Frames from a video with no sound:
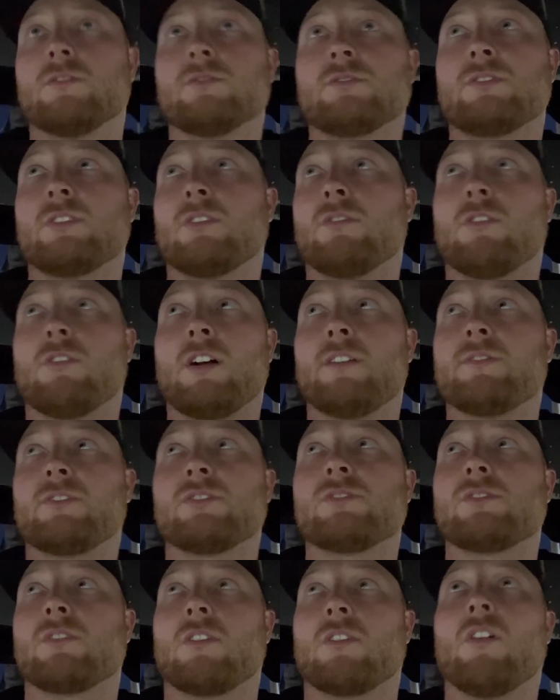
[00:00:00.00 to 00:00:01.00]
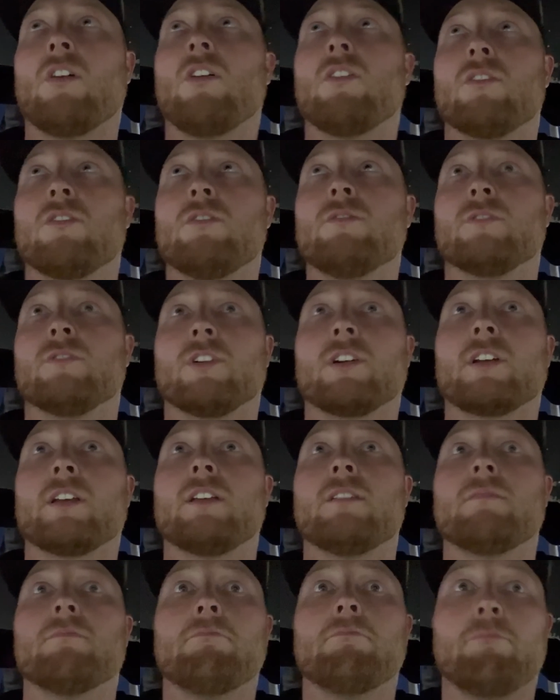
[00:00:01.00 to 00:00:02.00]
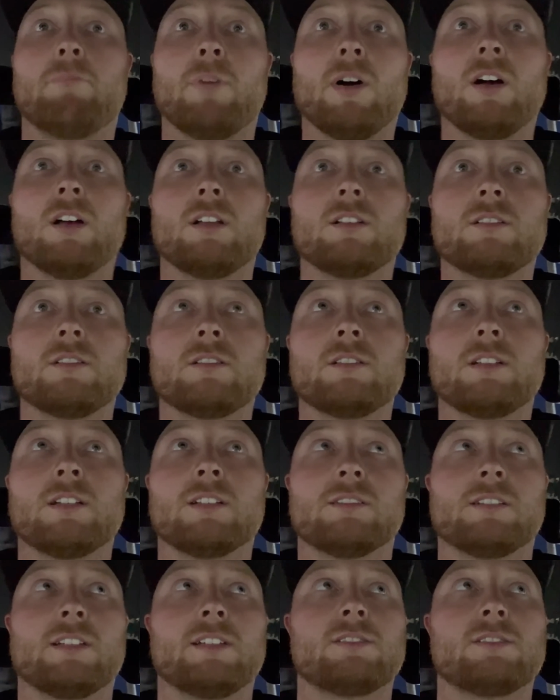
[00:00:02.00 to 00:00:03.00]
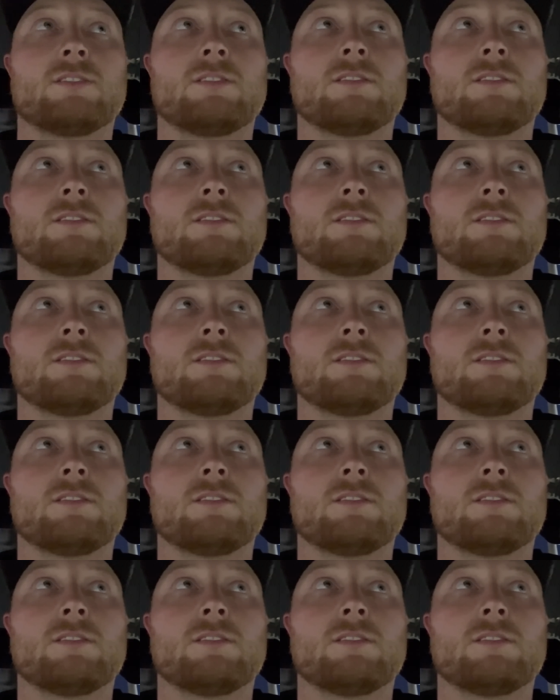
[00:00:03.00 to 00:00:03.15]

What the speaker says: so I'll have to start all over again. But at least